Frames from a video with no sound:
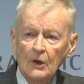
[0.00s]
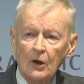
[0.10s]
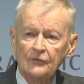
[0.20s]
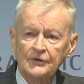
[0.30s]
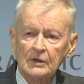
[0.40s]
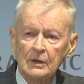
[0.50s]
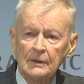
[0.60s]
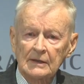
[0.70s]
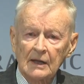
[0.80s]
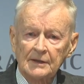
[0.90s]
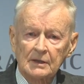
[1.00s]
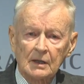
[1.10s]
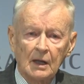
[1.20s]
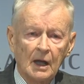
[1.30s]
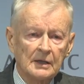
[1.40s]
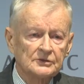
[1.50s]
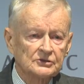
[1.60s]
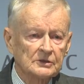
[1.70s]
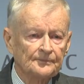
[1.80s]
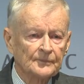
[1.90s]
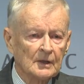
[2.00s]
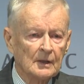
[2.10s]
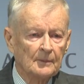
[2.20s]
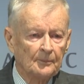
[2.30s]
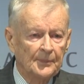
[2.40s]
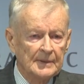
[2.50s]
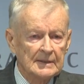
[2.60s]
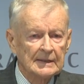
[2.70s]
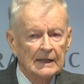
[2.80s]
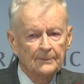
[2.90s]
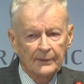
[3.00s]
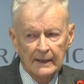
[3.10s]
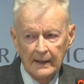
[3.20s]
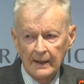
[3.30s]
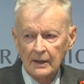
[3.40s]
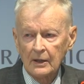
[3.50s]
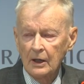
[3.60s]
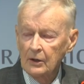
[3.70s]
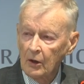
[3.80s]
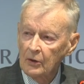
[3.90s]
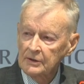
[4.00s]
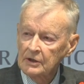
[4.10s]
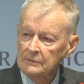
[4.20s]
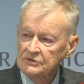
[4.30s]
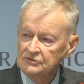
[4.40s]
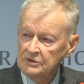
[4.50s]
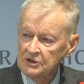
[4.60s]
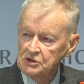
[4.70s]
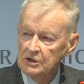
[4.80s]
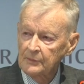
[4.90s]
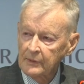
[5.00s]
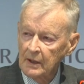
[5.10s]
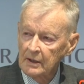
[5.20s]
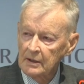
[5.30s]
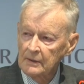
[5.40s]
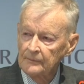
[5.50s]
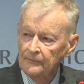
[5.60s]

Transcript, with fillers: of the Atlantic Alliance being a player, a long term strategic player.